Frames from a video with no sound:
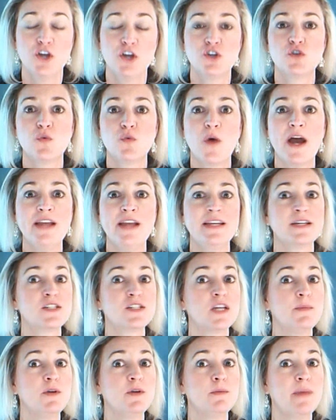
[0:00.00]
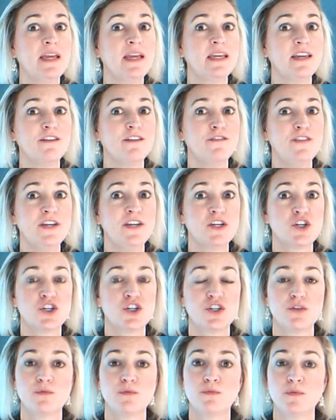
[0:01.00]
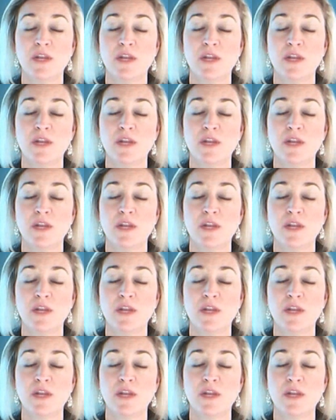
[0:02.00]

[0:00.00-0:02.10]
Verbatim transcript: Try next time you're baking fish to